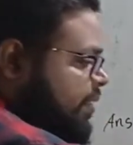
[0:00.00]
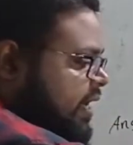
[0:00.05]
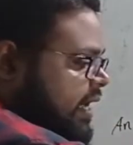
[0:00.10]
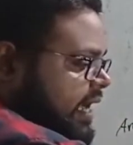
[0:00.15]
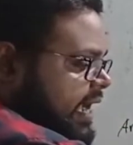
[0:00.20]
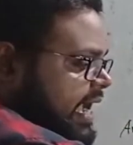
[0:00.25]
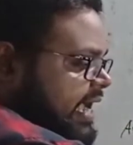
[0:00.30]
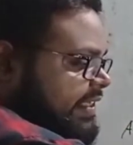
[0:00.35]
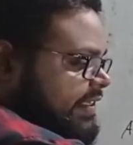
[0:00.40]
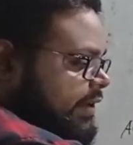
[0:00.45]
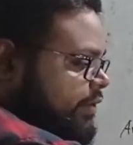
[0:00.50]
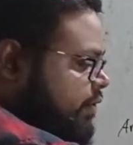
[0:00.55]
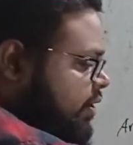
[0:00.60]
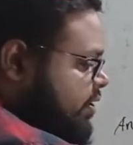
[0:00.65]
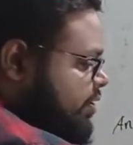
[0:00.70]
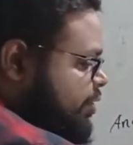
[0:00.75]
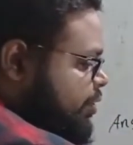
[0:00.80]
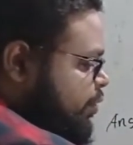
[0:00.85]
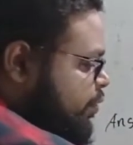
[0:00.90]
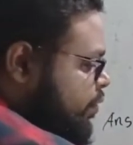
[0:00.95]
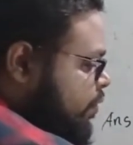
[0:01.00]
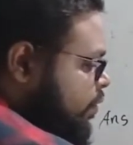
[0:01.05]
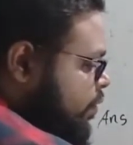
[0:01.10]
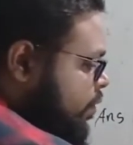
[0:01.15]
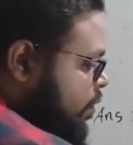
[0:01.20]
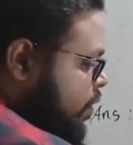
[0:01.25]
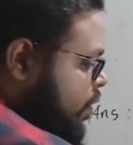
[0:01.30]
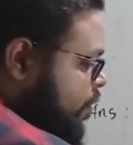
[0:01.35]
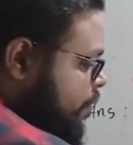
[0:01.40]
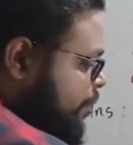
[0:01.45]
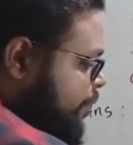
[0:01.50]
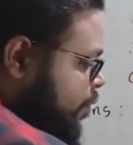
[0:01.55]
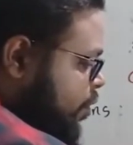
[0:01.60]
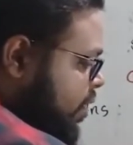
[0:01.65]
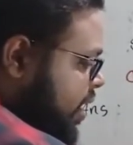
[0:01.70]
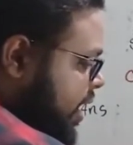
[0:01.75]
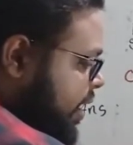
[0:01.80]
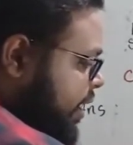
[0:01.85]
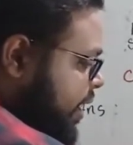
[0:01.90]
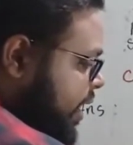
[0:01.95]
s equals to
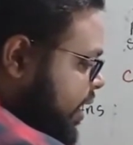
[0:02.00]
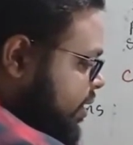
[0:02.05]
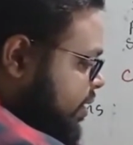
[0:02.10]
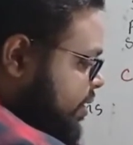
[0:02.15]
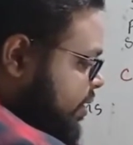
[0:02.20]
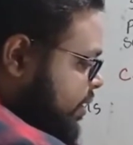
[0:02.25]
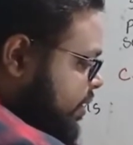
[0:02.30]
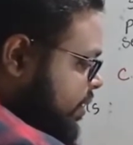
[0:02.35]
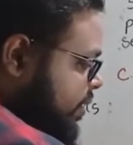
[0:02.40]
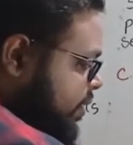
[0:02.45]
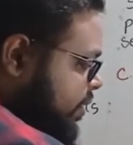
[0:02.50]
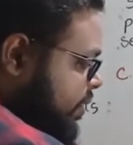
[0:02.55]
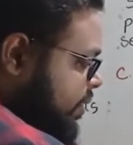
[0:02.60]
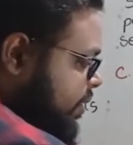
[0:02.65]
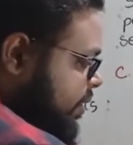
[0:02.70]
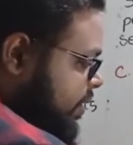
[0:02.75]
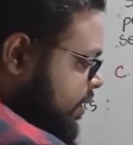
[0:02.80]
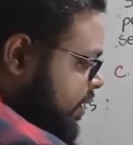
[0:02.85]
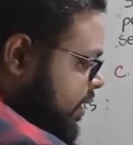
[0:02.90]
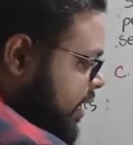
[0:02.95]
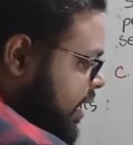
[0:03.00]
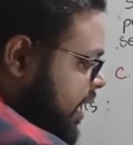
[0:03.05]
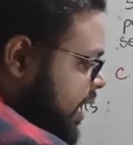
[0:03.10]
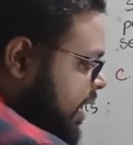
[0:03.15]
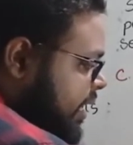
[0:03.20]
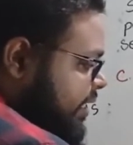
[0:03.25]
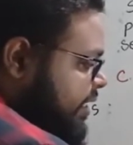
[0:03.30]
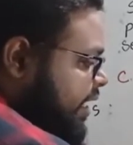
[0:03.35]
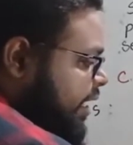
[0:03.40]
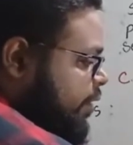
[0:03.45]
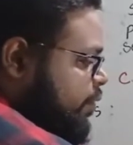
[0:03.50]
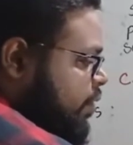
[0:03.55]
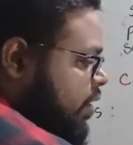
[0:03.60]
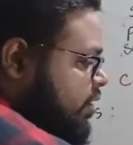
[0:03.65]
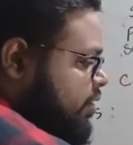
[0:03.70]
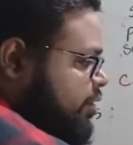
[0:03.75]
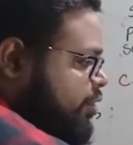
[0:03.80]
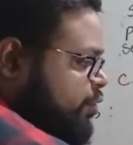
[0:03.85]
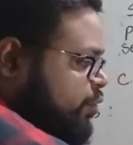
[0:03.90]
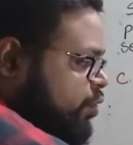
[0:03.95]
400, t
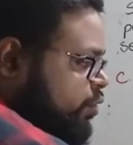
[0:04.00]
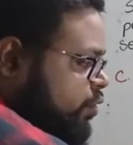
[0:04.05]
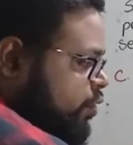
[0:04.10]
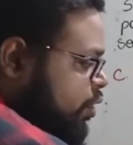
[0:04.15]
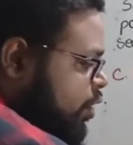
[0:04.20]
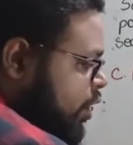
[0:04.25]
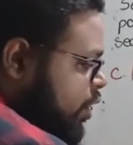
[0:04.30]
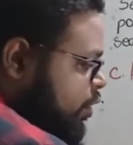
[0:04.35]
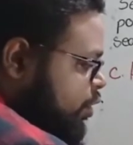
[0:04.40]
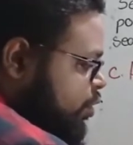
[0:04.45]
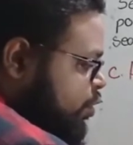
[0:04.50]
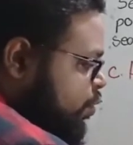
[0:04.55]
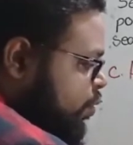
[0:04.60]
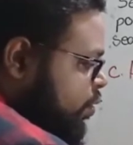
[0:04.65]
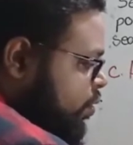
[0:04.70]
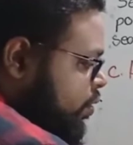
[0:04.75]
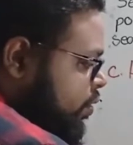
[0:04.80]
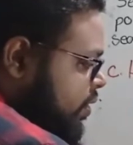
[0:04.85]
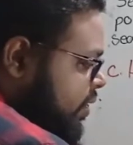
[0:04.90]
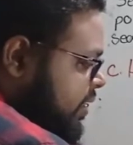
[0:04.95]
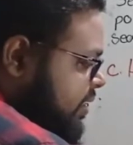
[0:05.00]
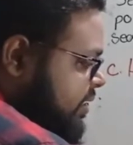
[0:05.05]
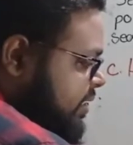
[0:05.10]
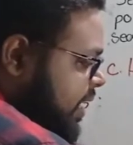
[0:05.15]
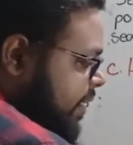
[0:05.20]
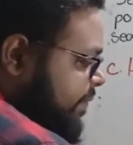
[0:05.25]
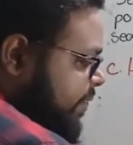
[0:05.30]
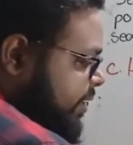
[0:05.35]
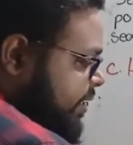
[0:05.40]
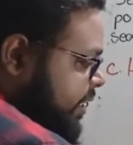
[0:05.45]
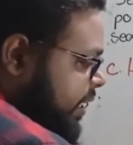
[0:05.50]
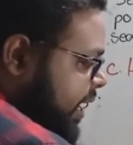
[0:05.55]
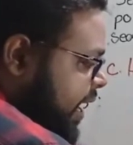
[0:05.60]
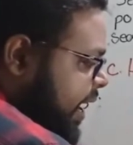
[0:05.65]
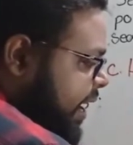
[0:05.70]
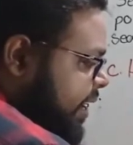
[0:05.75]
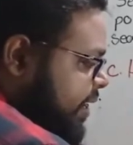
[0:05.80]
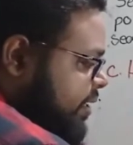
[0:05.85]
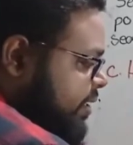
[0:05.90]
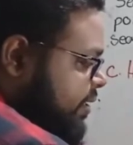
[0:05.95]
equals to
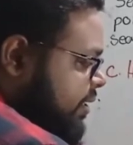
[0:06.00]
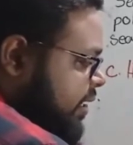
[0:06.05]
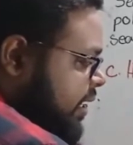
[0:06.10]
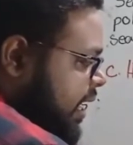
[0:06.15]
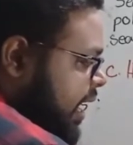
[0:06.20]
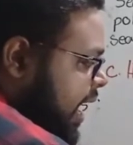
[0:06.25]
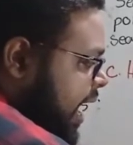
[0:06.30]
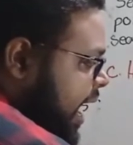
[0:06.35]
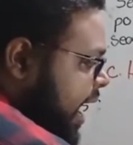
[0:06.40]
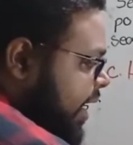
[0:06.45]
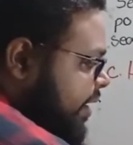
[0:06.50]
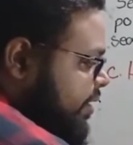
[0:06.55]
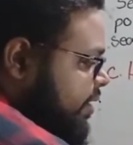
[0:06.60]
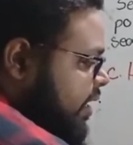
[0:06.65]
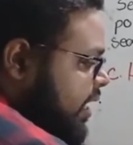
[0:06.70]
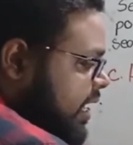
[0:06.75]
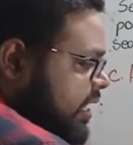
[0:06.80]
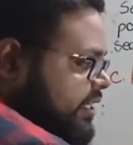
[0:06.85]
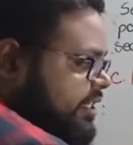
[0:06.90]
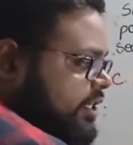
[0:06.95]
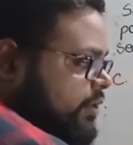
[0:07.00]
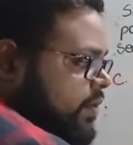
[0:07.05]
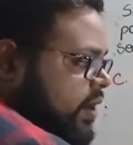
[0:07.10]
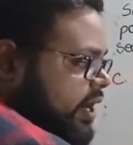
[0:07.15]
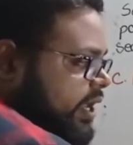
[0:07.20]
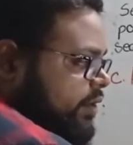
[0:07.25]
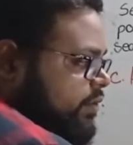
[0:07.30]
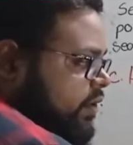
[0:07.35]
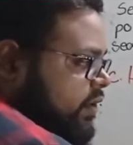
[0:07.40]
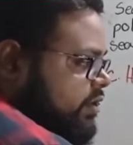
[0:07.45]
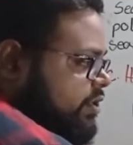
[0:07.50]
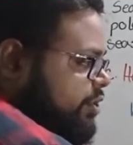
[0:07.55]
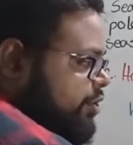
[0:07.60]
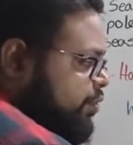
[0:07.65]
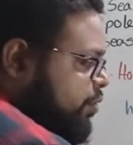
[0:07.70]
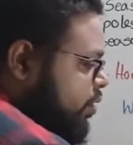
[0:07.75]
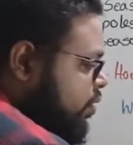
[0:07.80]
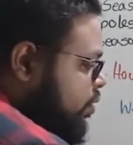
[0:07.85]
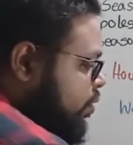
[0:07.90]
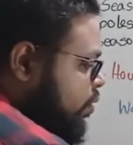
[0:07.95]
278 and T1 equals
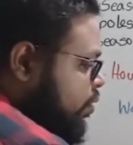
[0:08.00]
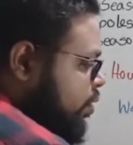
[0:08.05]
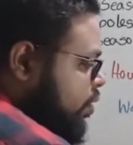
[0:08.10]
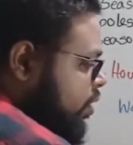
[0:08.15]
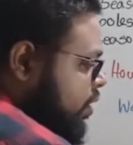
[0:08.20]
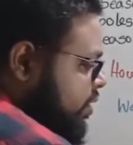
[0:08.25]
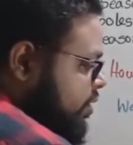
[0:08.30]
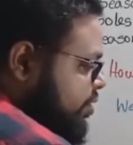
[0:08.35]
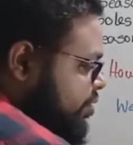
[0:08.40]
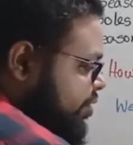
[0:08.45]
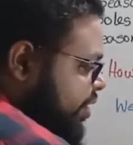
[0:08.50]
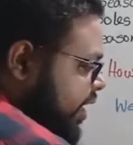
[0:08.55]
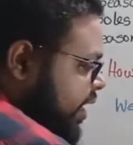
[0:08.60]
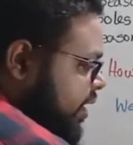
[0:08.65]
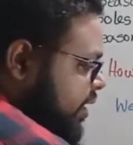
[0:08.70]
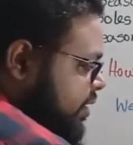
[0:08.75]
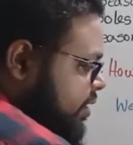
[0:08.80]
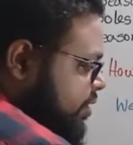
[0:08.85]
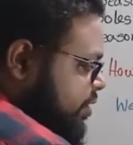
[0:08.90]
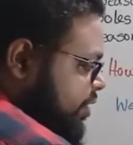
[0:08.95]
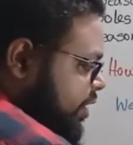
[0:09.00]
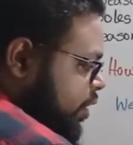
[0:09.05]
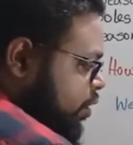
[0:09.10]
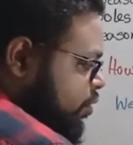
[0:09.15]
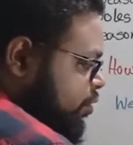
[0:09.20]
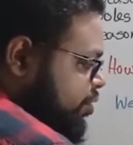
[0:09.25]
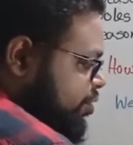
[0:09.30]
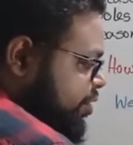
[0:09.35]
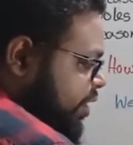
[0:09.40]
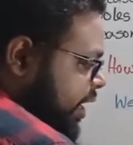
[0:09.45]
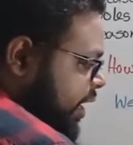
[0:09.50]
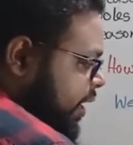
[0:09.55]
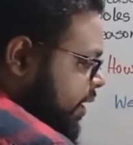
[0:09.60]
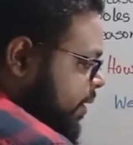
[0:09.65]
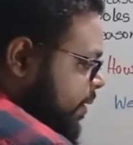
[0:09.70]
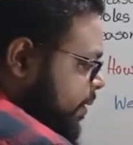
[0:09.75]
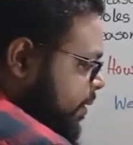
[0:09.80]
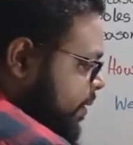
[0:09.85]
to 303.